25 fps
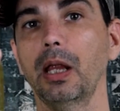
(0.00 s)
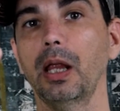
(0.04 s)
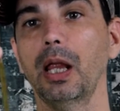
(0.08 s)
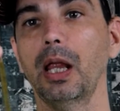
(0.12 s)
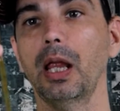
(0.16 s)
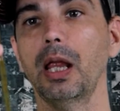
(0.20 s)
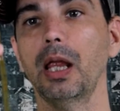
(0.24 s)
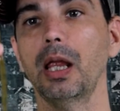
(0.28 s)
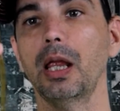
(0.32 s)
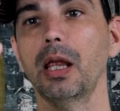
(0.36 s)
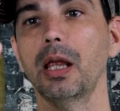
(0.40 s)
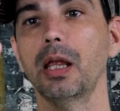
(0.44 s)

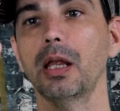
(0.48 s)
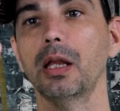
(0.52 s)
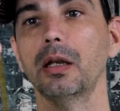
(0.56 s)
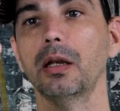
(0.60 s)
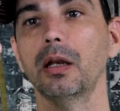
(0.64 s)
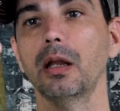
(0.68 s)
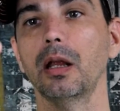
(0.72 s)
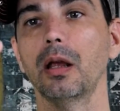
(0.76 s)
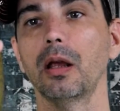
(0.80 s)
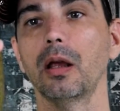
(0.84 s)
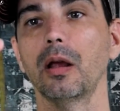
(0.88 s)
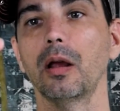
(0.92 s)
in
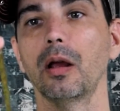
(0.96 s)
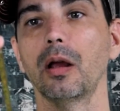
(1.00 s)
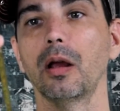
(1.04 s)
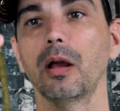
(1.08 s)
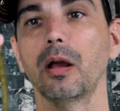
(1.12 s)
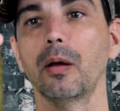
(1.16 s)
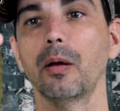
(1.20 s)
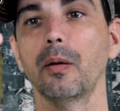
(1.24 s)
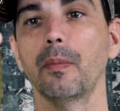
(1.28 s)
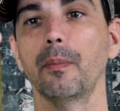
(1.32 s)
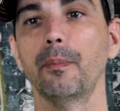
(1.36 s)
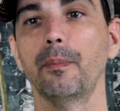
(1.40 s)

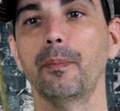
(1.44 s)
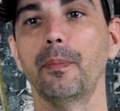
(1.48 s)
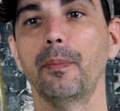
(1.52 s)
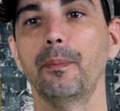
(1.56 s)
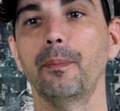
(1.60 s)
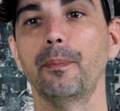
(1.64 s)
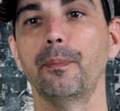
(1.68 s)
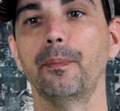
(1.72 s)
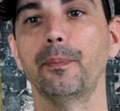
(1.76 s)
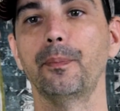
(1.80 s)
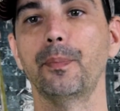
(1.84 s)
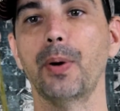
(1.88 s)

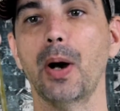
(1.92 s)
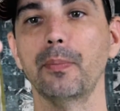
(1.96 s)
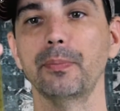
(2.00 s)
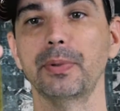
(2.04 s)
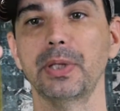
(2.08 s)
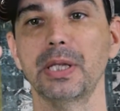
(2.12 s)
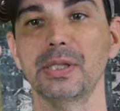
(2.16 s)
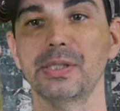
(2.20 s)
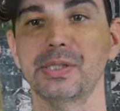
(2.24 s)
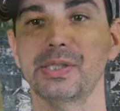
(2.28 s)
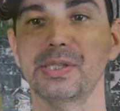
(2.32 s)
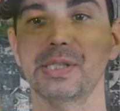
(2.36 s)

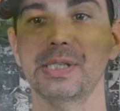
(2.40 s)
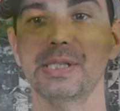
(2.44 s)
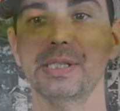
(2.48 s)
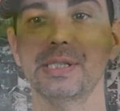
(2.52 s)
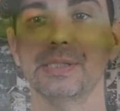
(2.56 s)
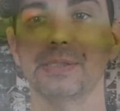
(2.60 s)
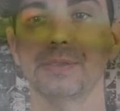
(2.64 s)
pumpkin seed.